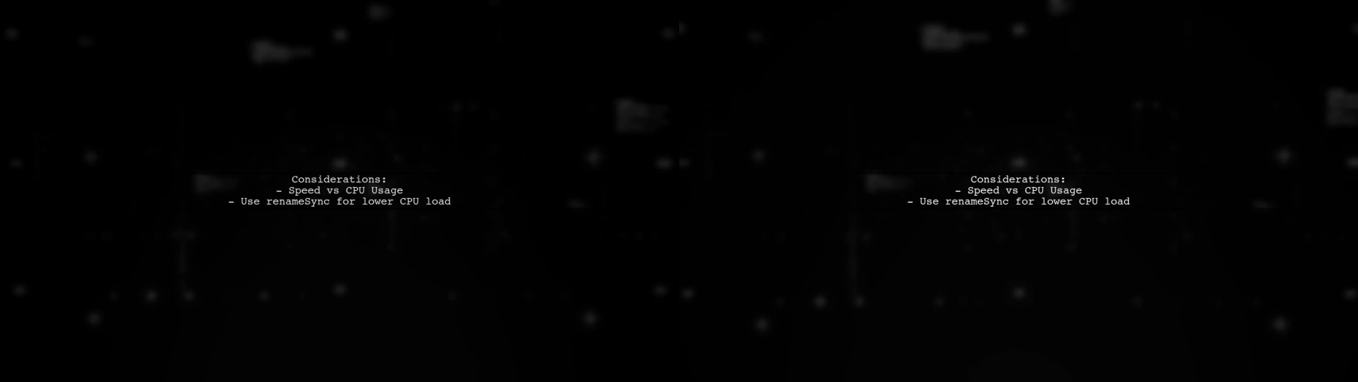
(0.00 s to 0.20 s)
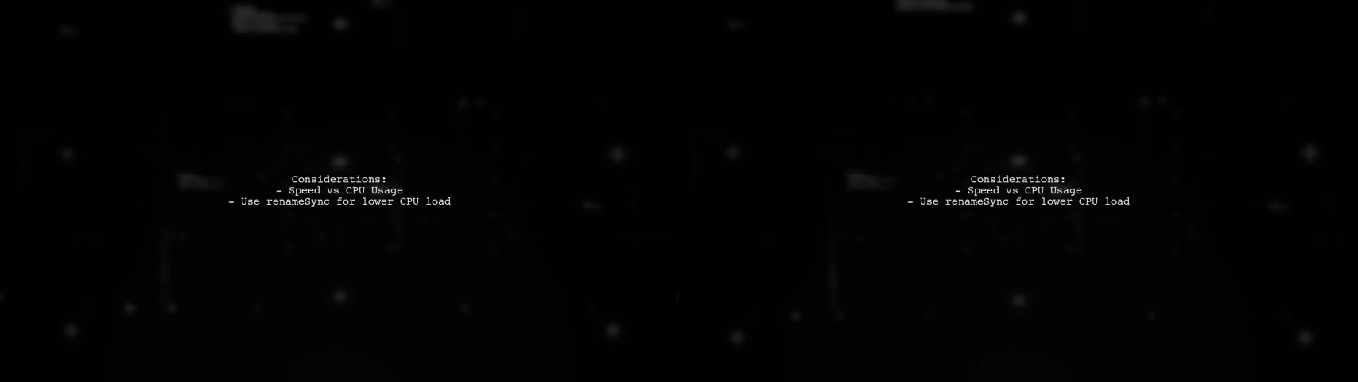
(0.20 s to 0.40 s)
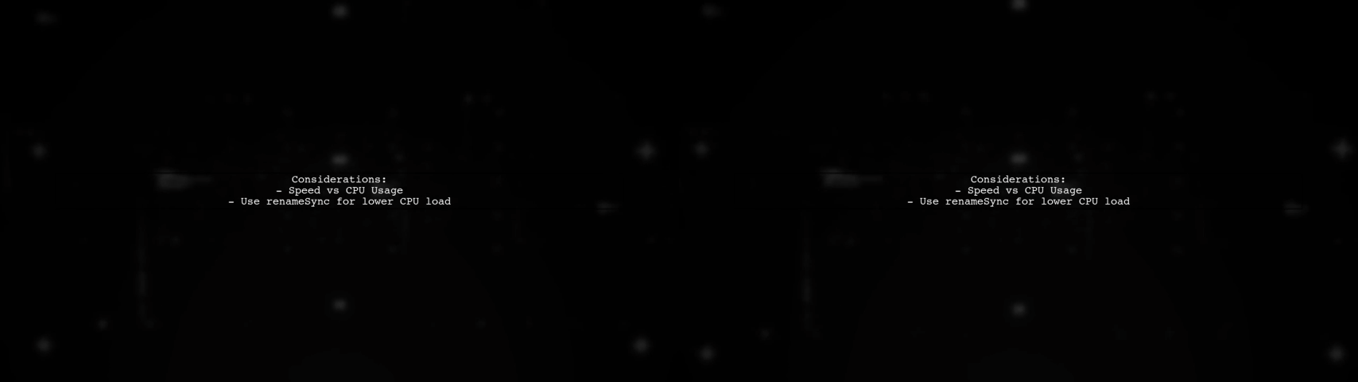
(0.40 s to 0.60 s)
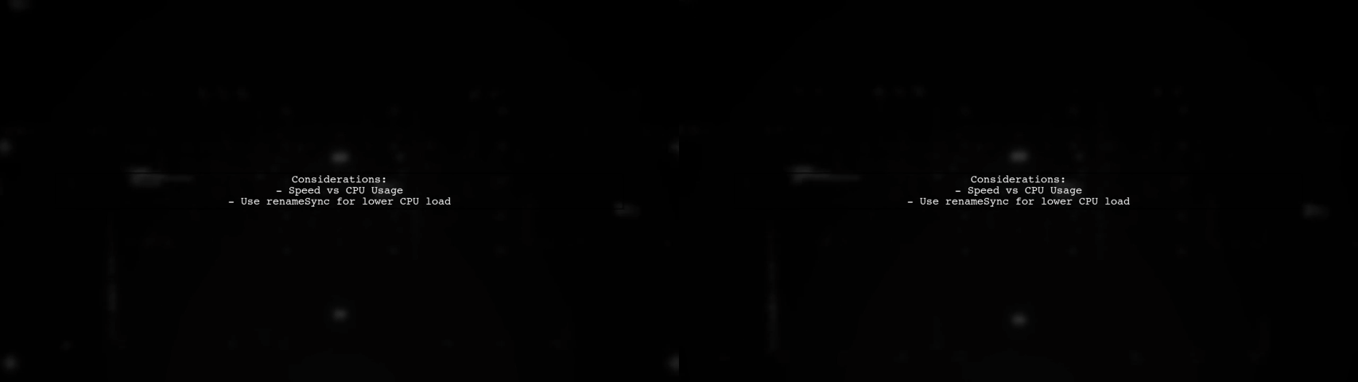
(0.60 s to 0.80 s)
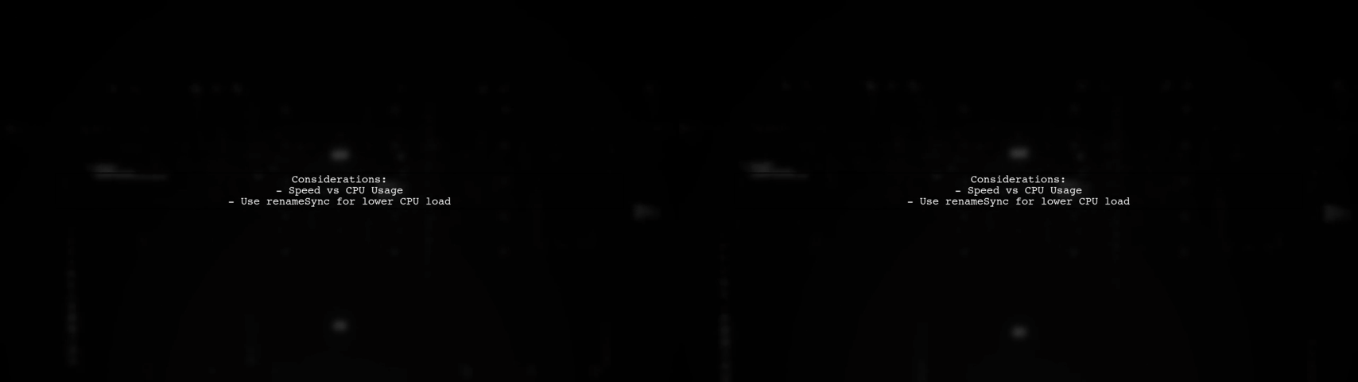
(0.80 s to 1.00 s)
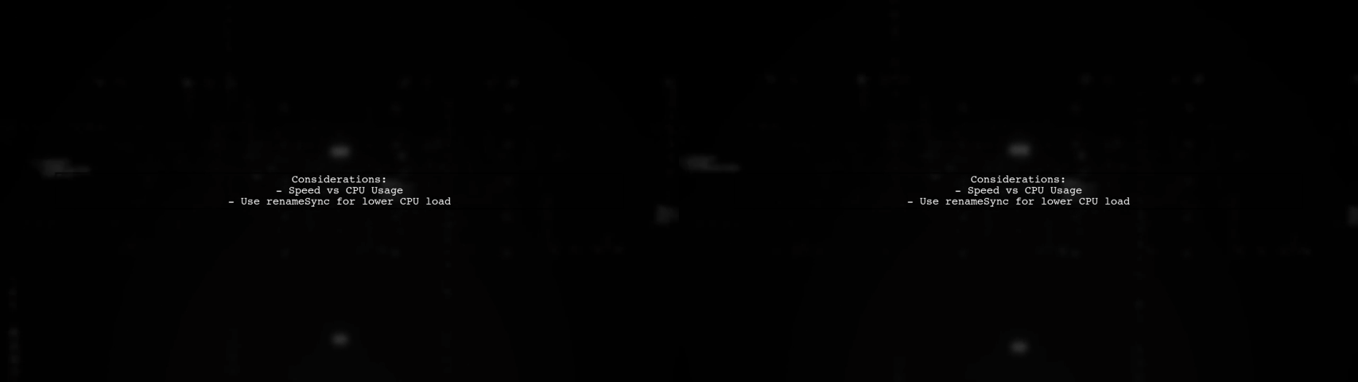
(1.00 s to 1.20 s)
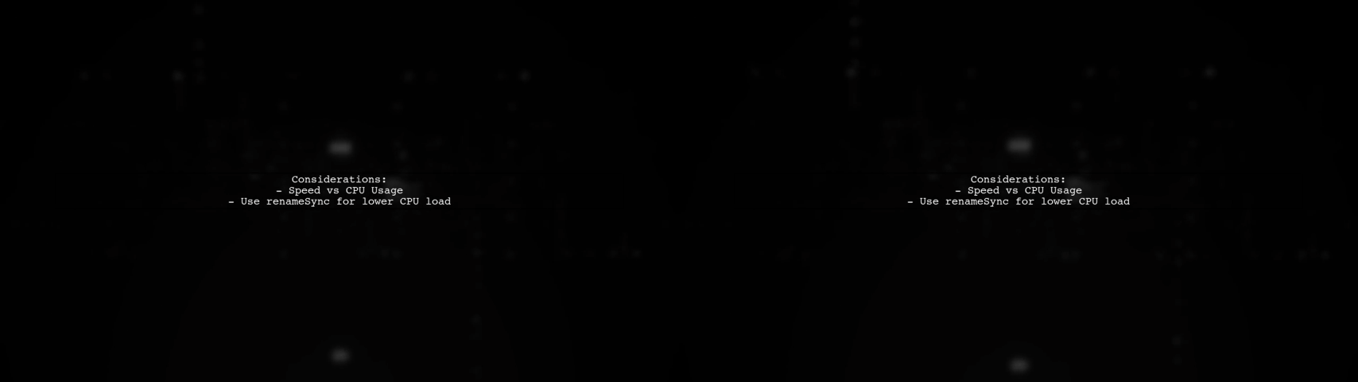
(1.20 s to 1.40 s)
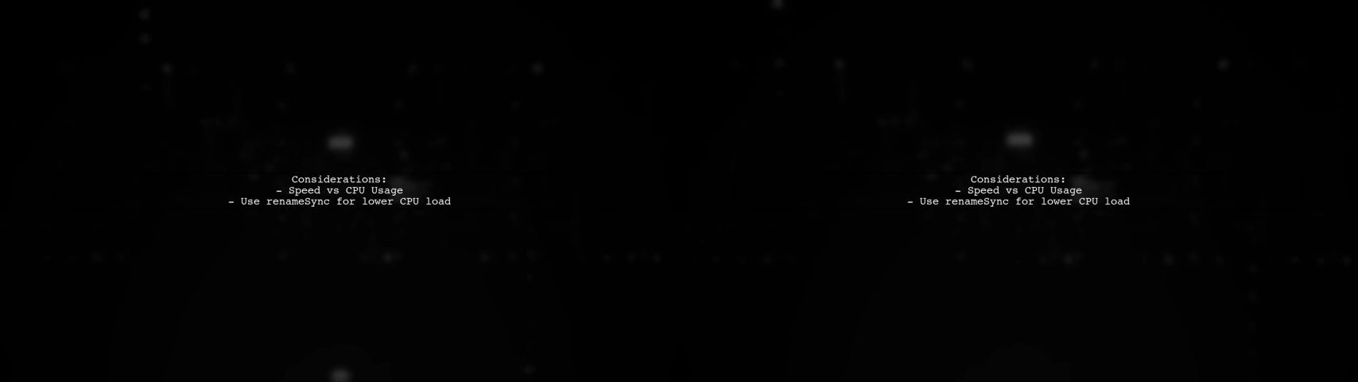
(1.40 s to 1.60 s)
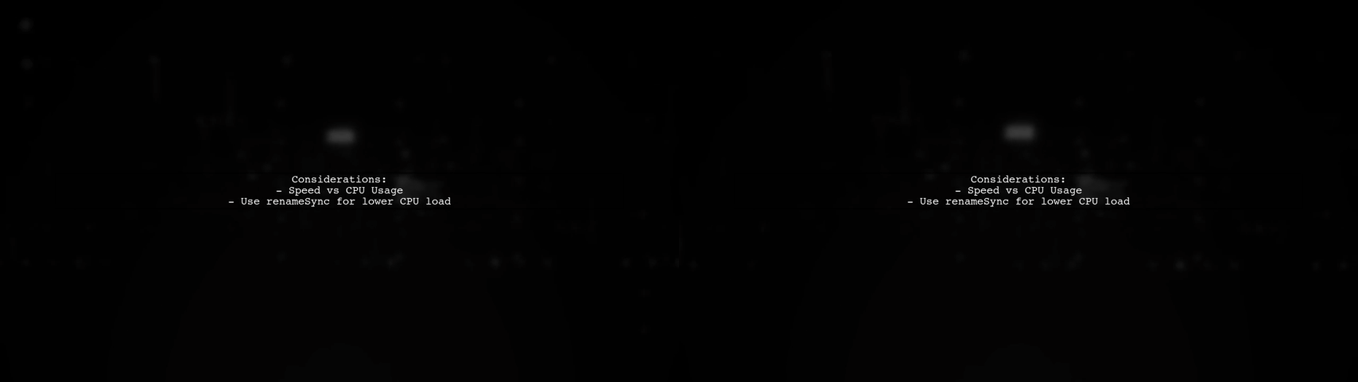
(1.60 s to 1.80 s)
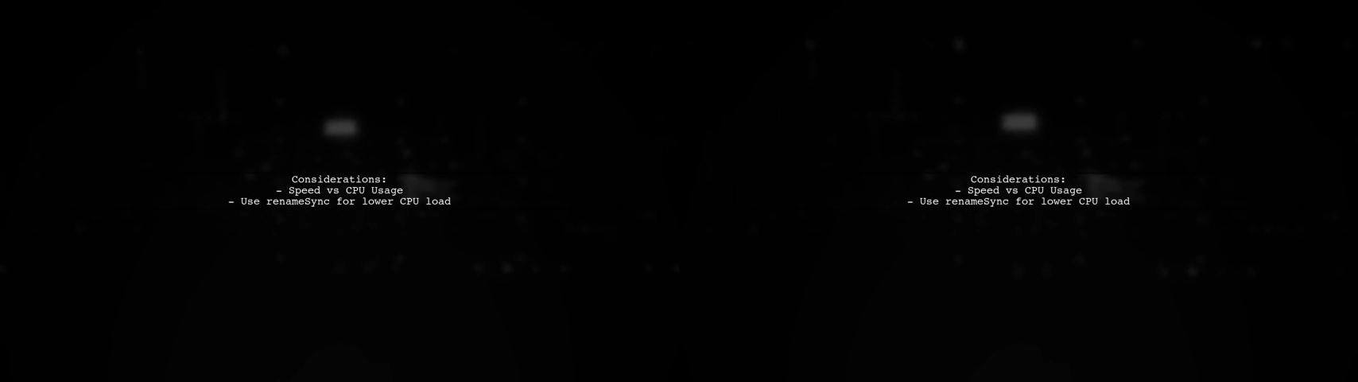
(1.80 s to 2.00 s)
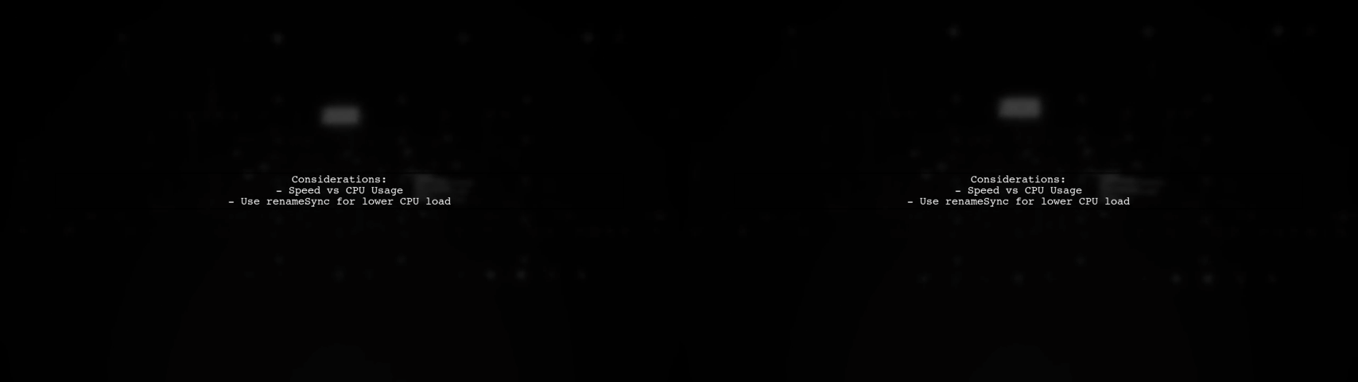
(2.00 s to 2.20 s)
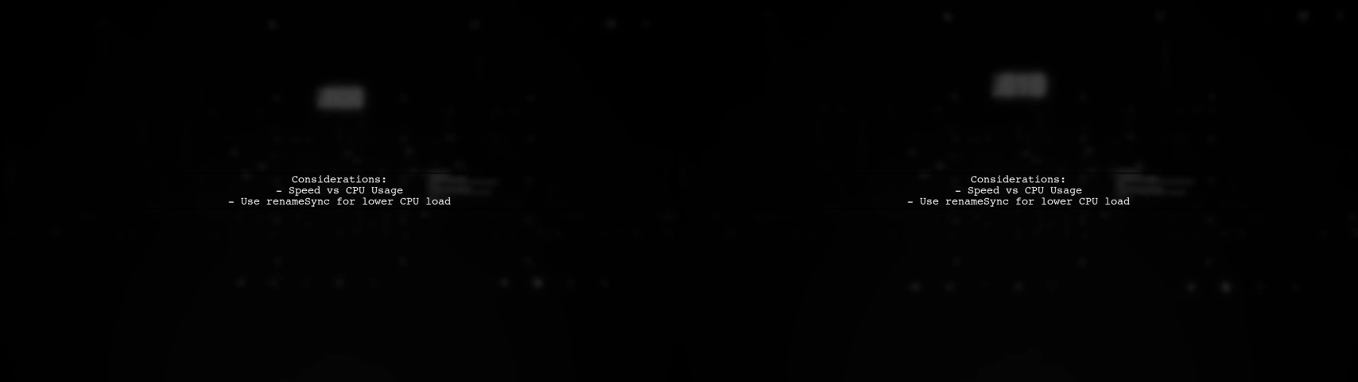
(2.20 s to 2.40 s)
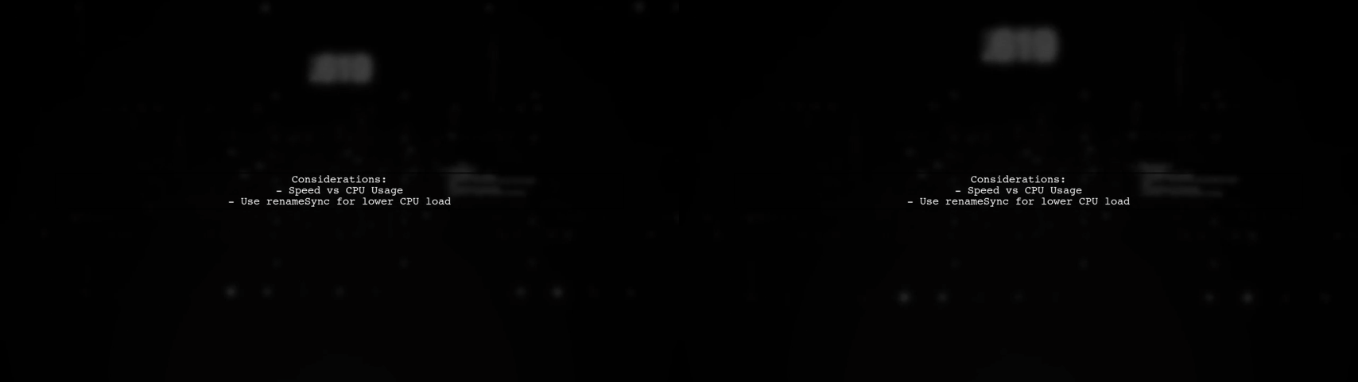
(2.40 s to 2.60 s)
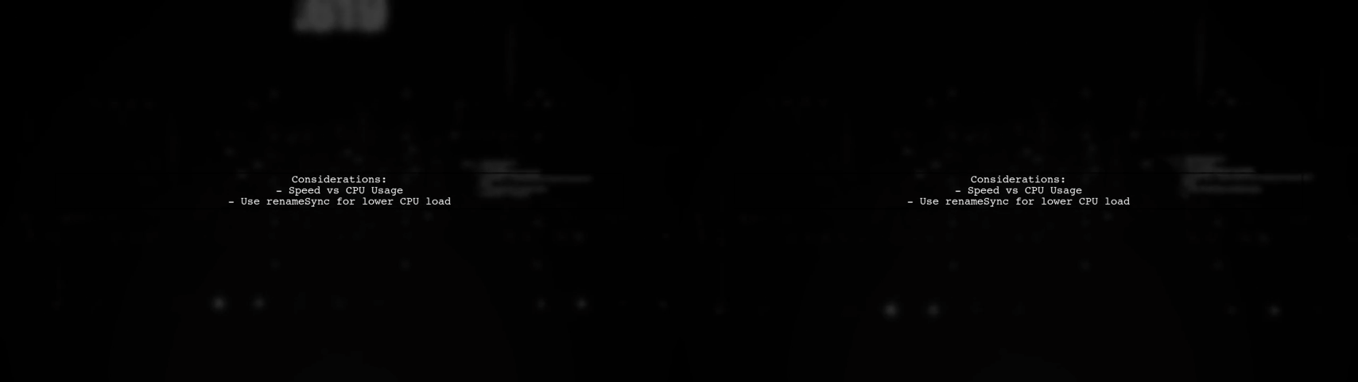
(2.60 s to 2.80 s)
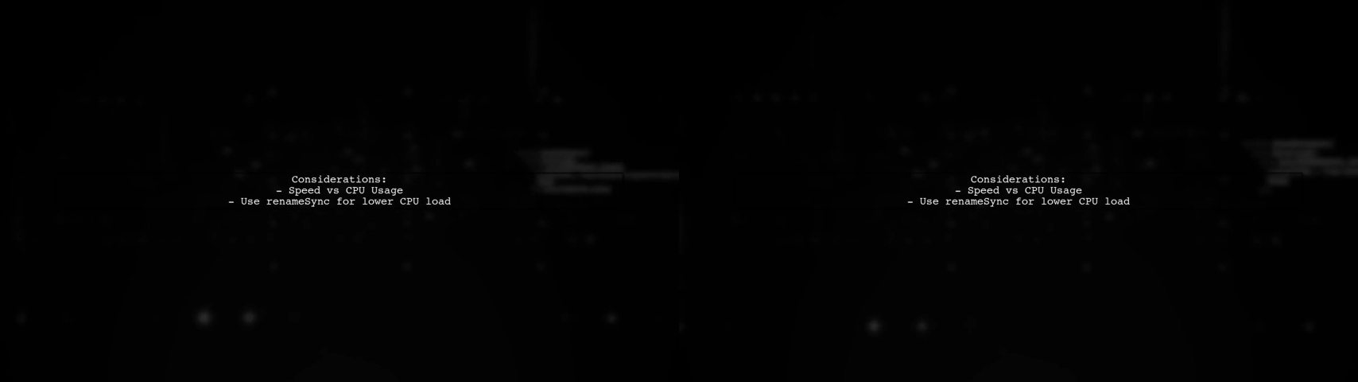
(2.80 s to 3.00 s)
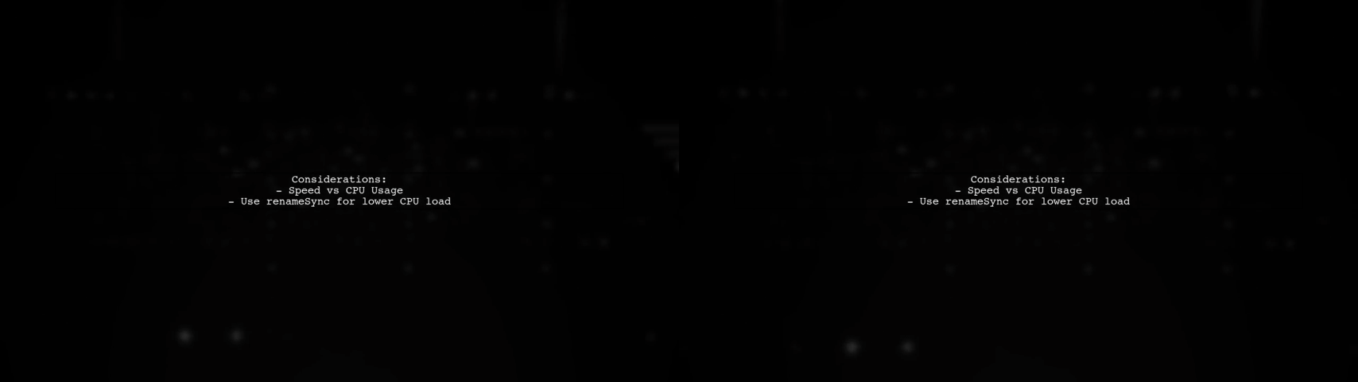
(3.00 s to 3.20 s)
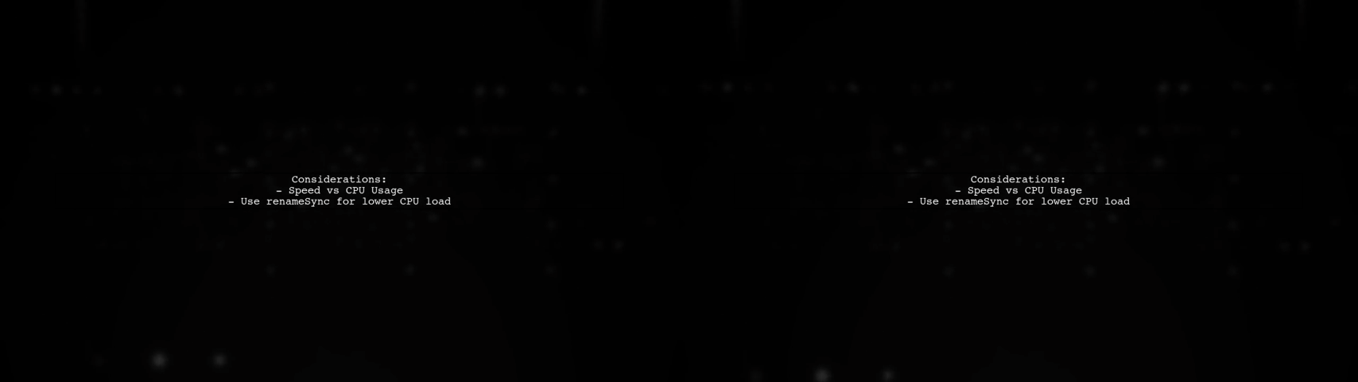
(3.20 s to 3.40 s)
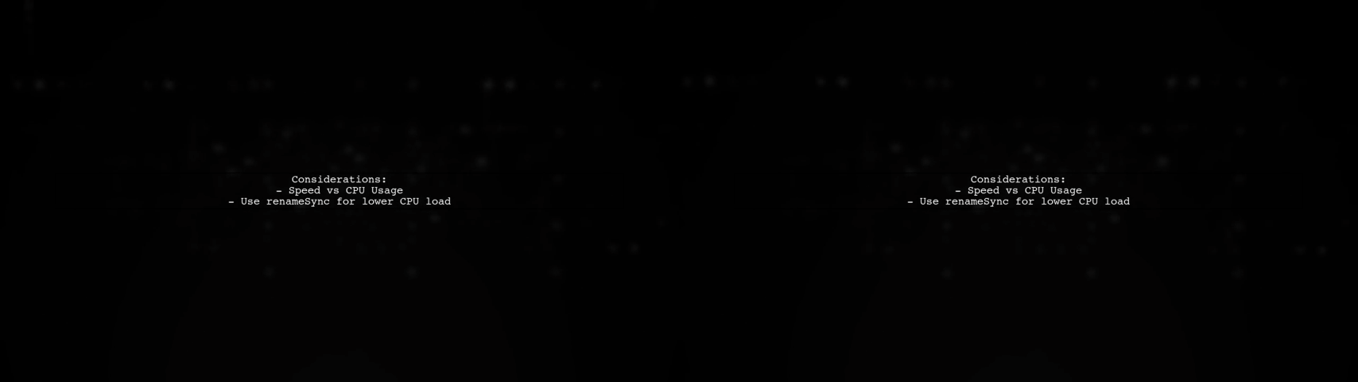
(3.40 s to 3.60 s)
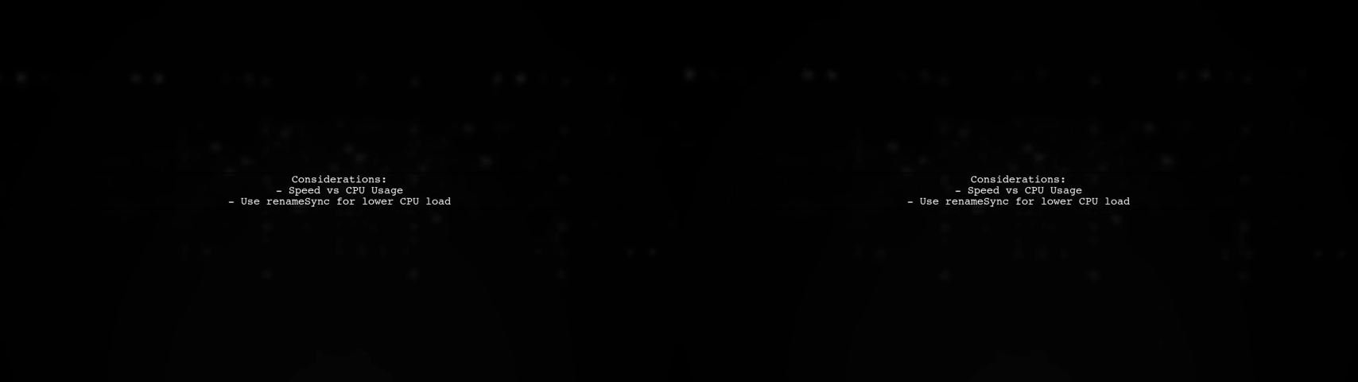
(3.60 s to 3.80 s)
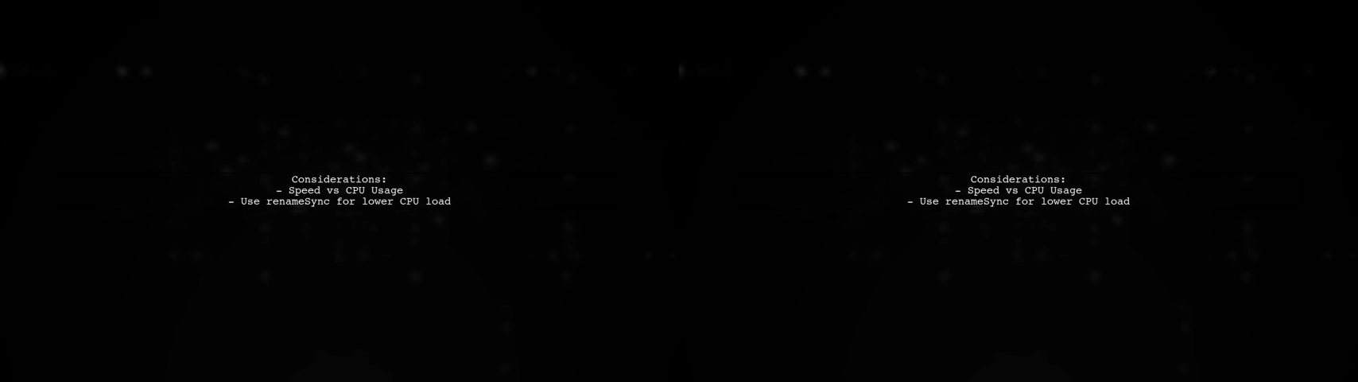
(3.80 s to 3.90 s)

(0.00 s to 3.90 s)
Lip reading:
Nobody's mouth can be seen.